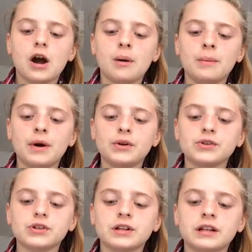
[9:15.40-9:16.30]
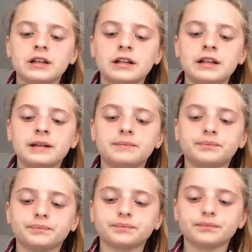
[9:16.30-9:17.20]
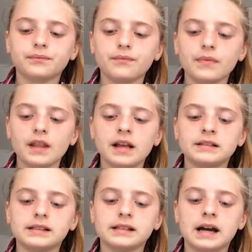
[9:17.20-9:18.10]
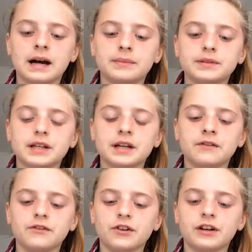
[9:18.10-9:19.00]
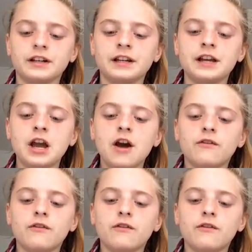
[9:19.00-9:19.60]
emotionally and snapped instantly,